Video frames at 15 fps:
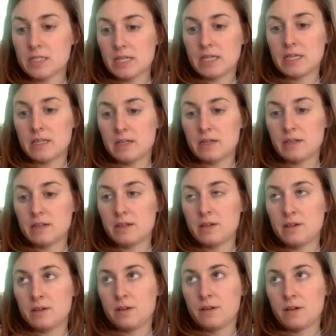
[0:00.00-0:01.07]
in
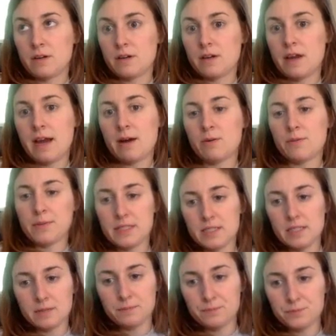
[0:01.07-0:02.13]
how it makes it.